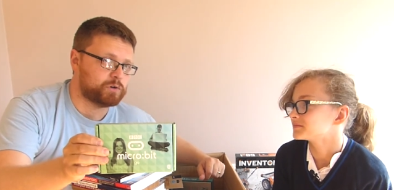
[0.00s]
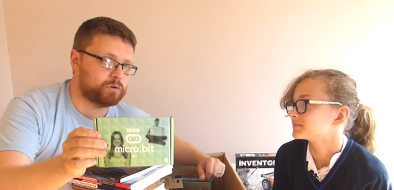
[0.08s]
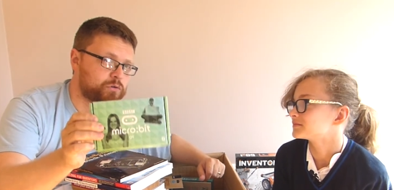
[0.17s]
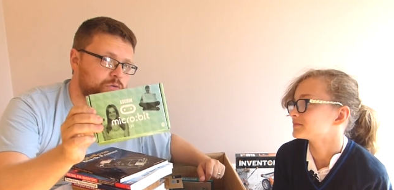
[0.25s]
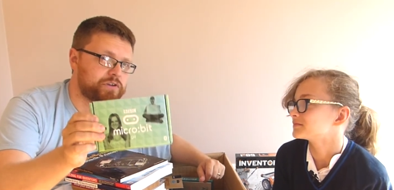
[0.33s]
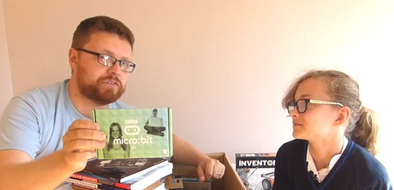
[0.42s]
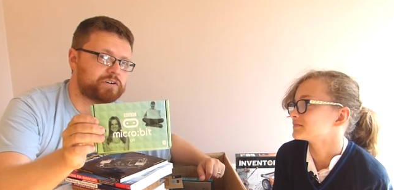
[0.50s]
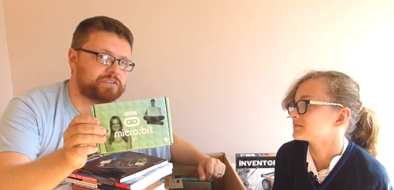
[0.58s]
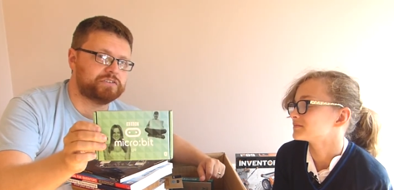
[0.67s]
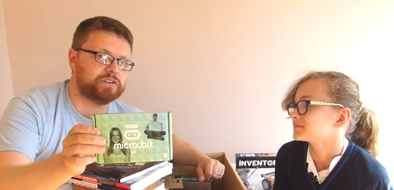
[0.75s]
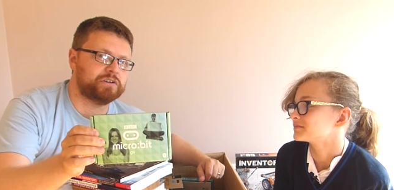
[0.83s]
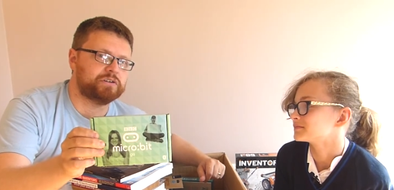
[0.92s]
Speaker 1: All you've got
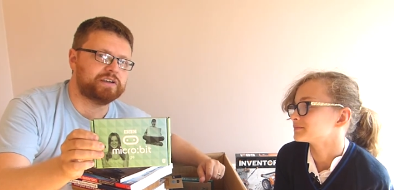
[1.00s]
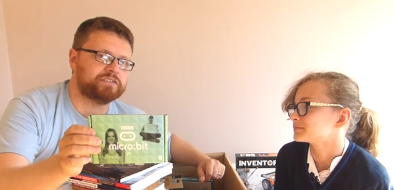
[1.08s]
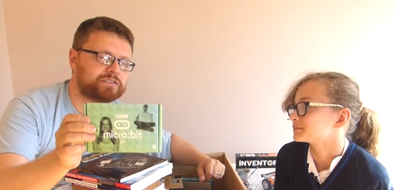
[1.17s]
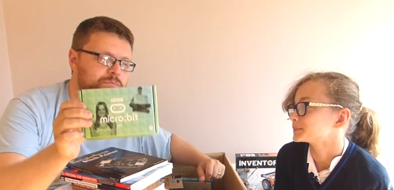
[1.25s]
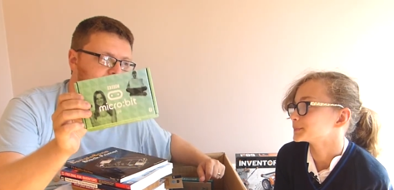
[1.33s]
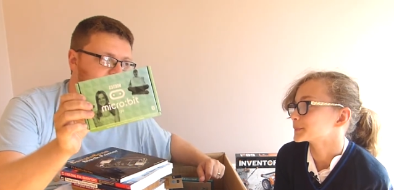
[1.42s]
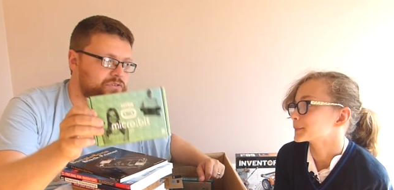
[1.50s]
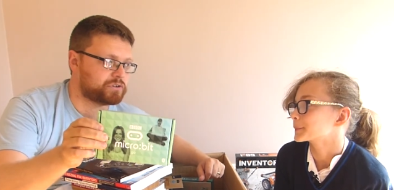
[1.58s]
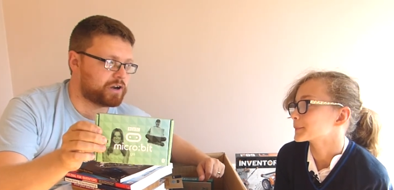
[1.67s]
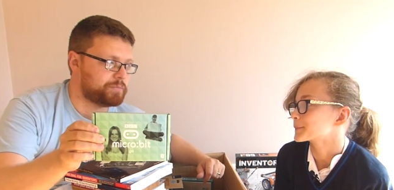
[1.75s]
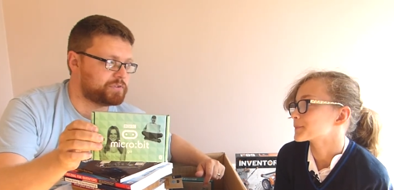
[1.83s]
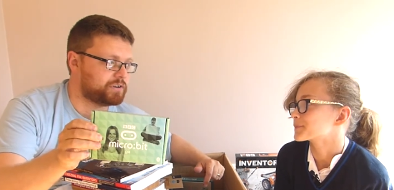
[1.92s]
to do is
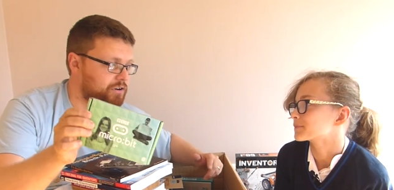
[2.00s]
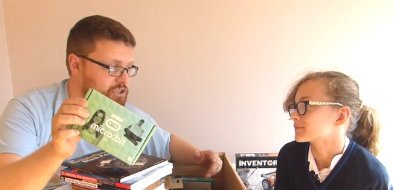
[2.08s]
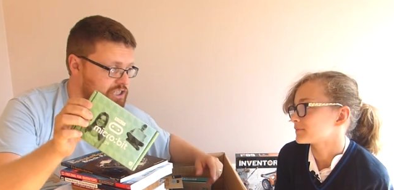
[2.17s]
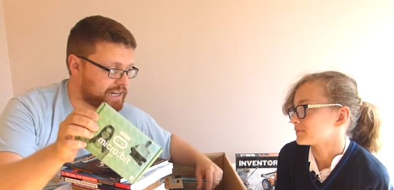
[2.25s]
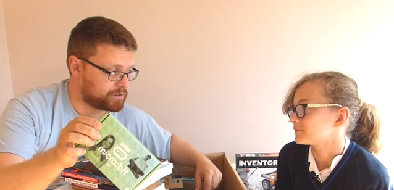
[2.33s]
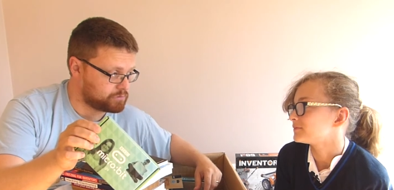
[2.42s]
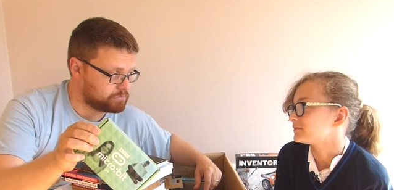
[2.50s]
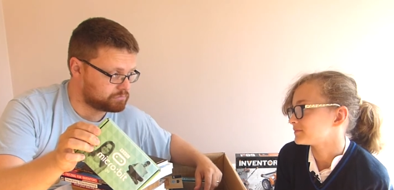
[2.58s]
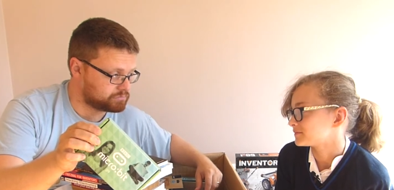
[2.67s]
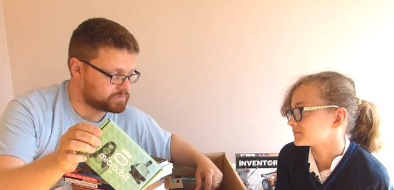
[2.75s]
subscribe to our channel.